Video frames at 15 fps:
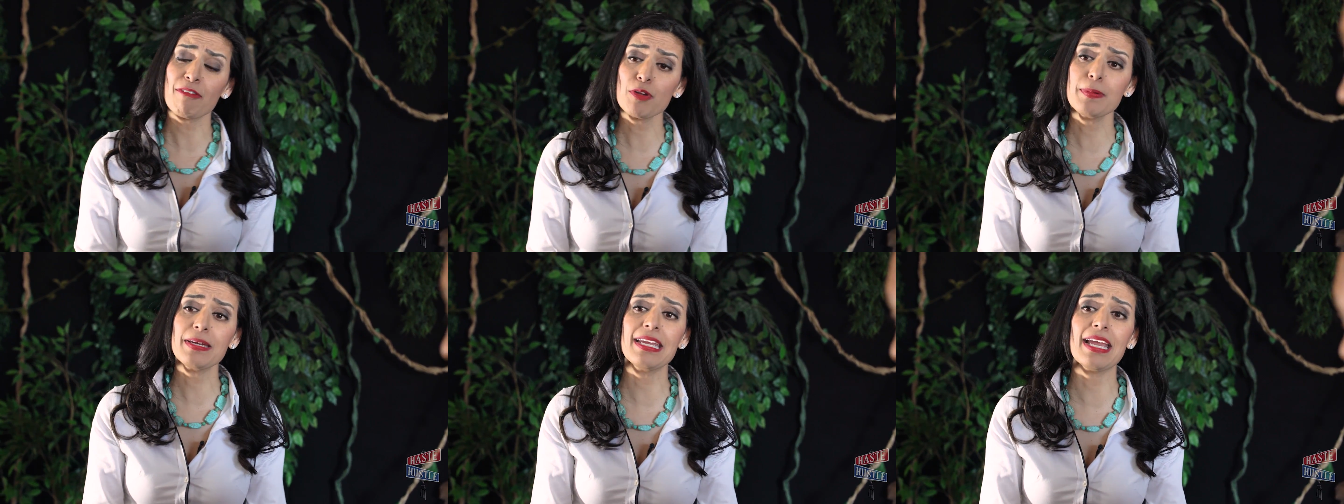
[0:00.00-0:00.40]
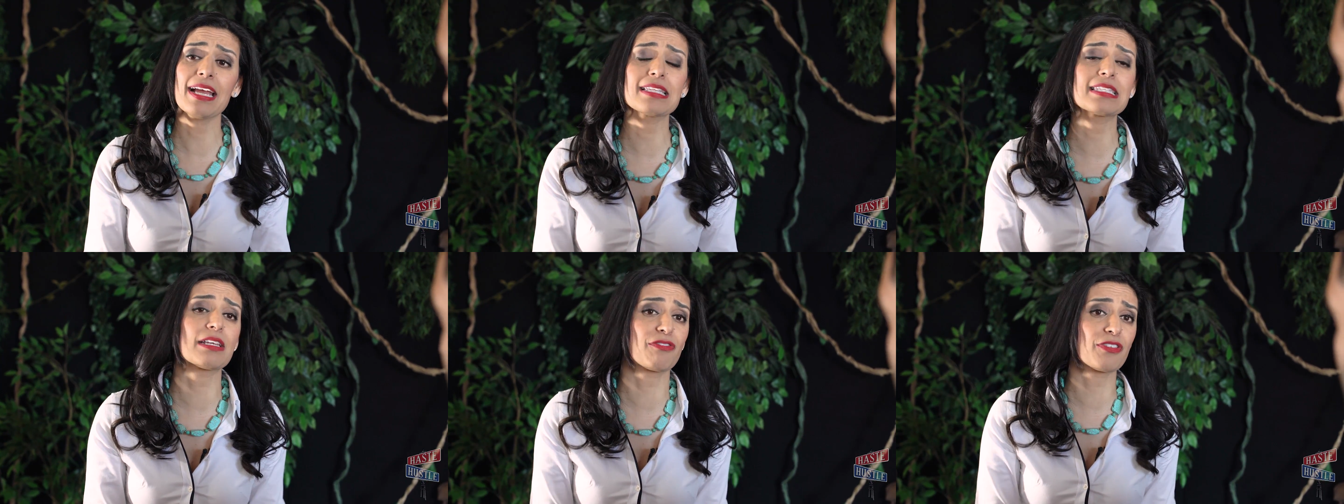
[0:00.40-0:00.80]
Everybody
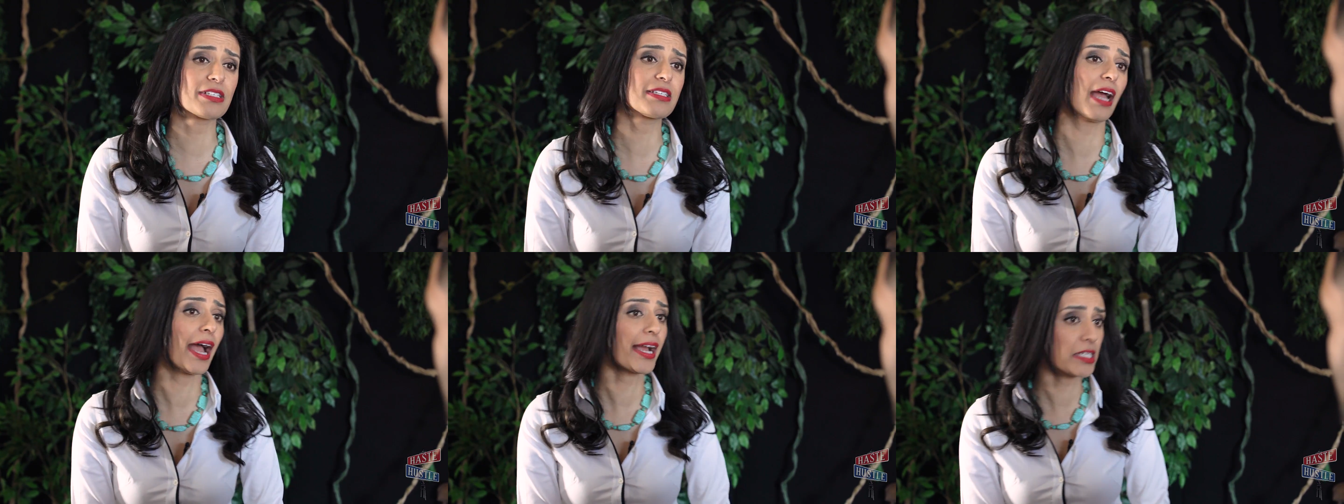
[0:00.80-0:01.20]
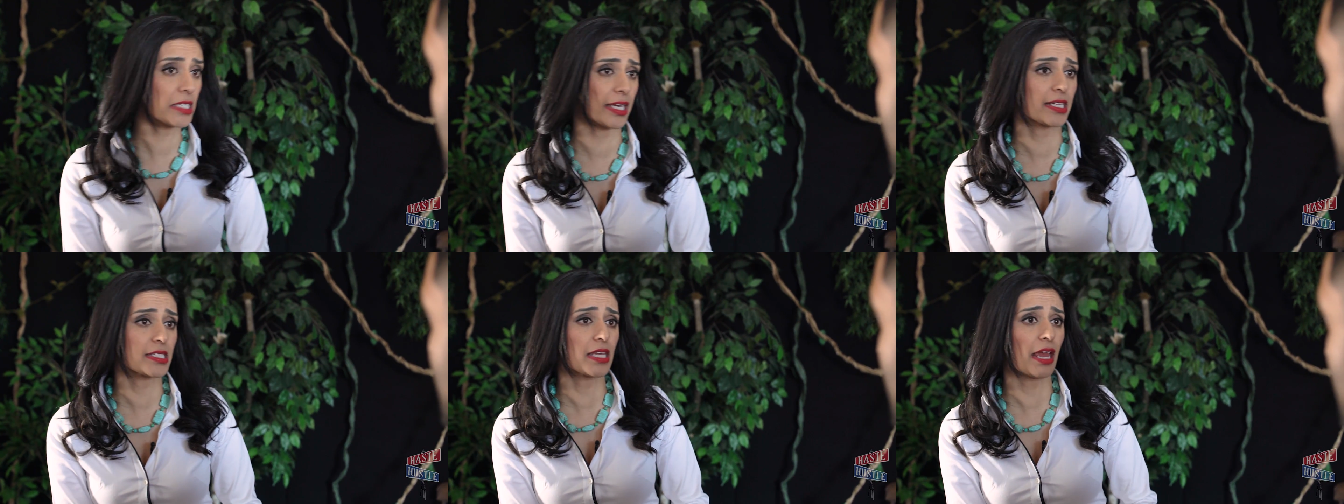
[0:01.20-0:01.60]
has different
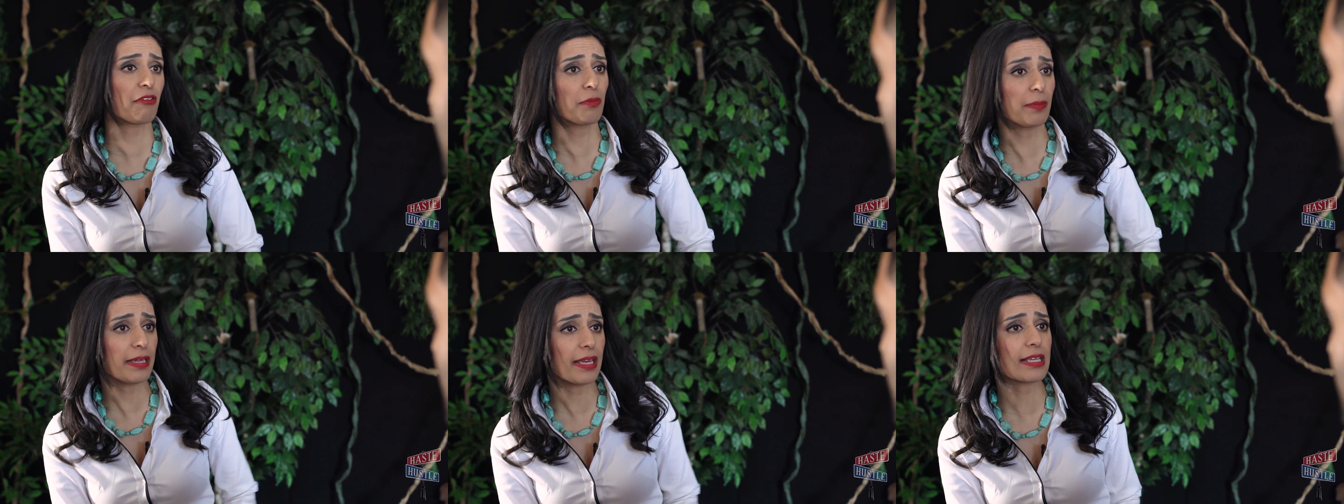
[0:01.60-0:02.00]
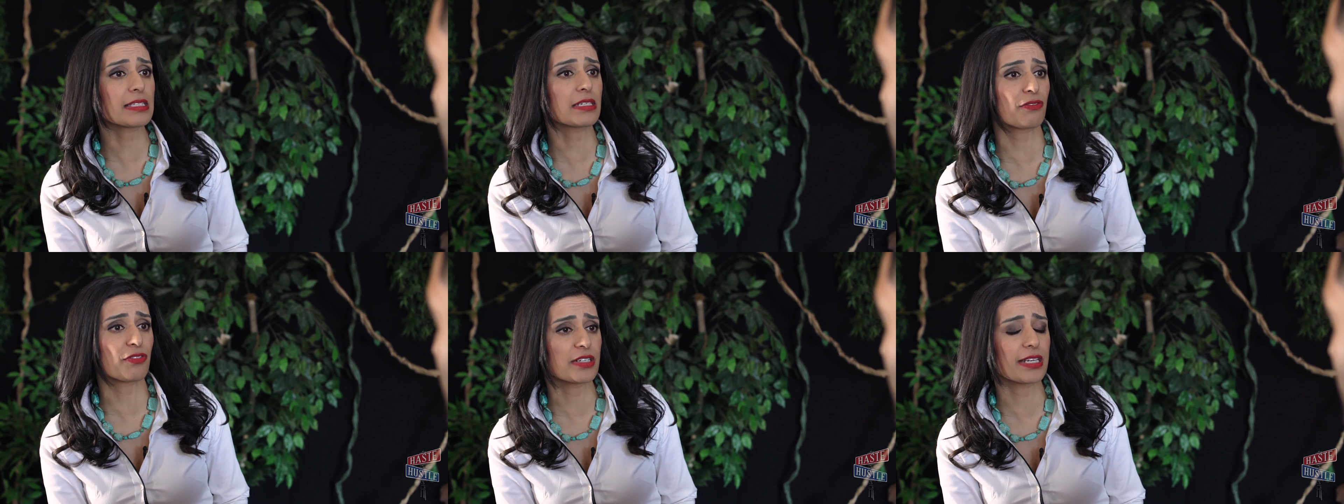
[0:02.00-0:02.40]
tactics. Everybody has
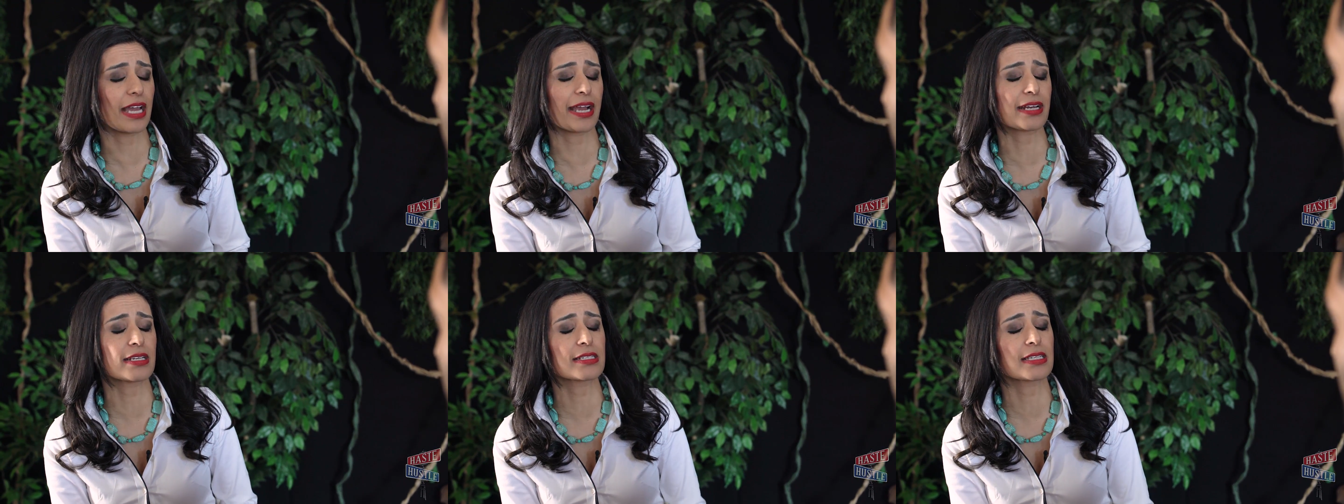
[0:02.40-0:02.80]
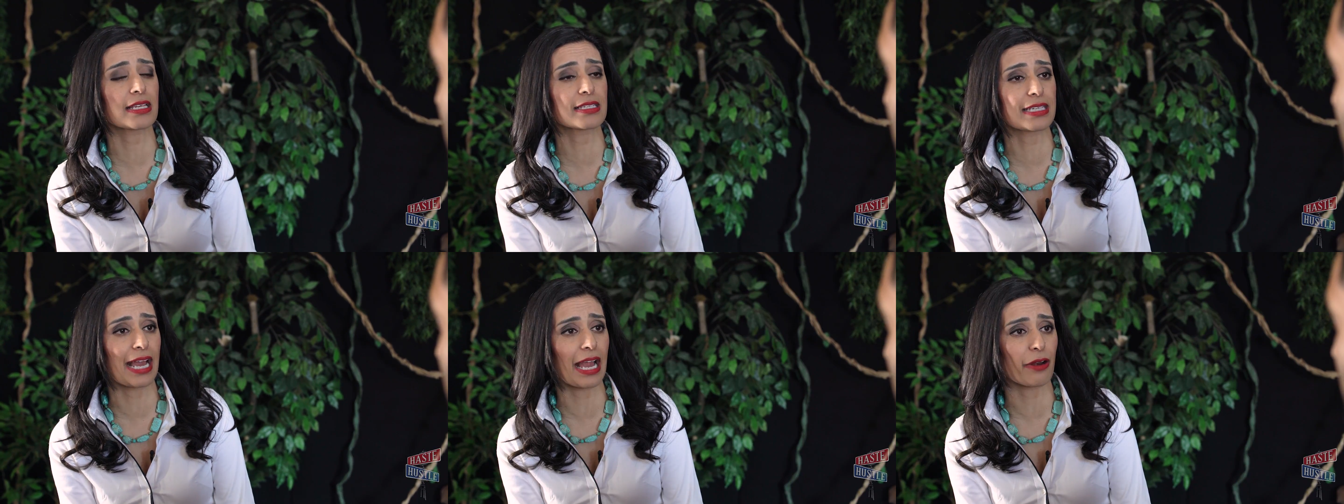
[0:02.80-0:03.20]
different tactics
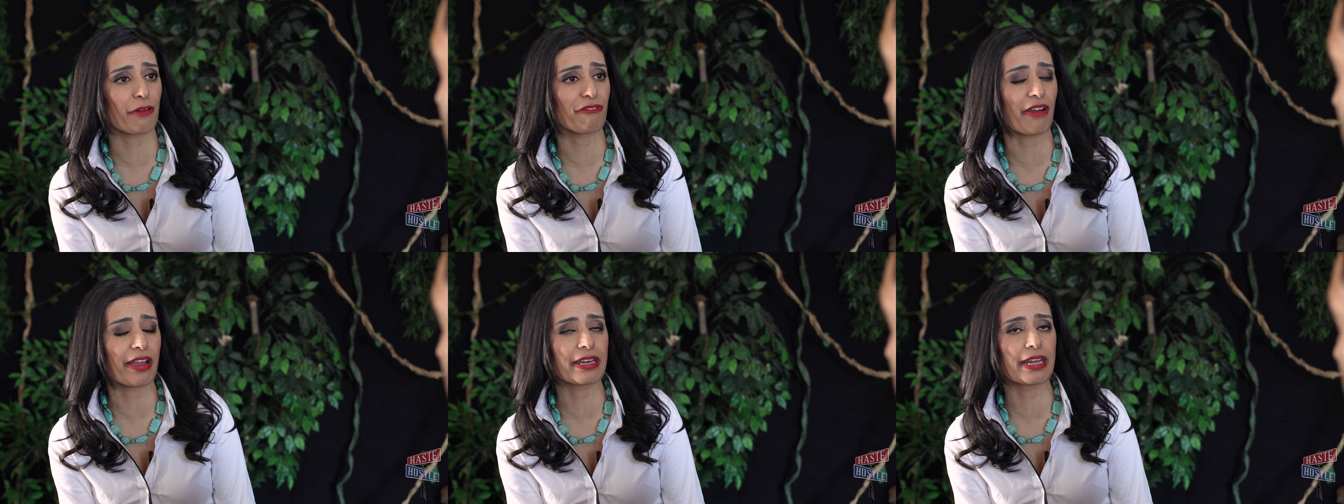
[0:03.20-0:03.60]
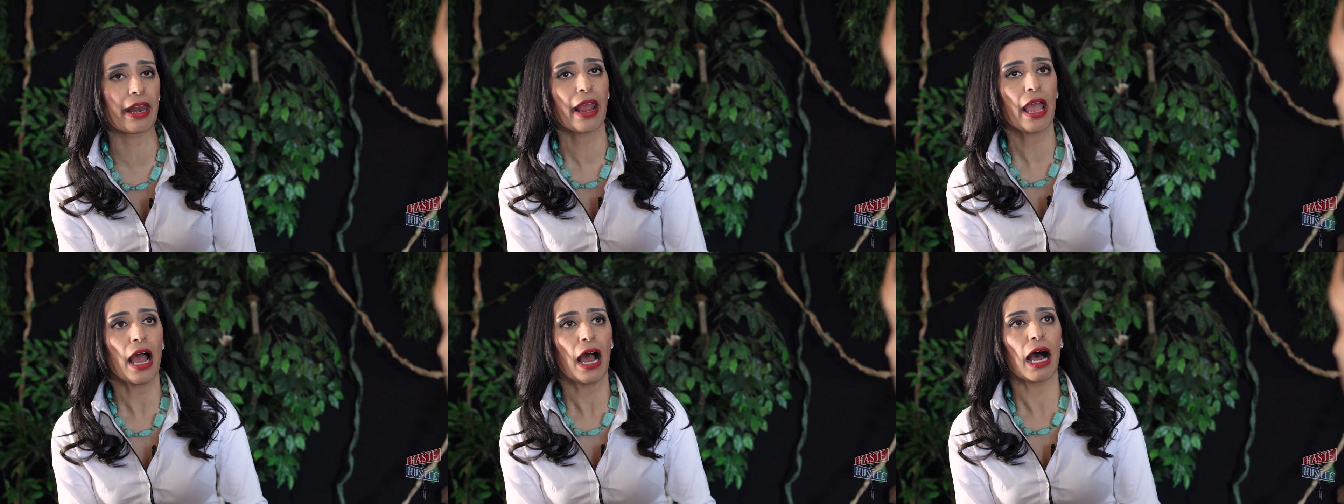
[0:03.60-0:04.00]
as to how to find it.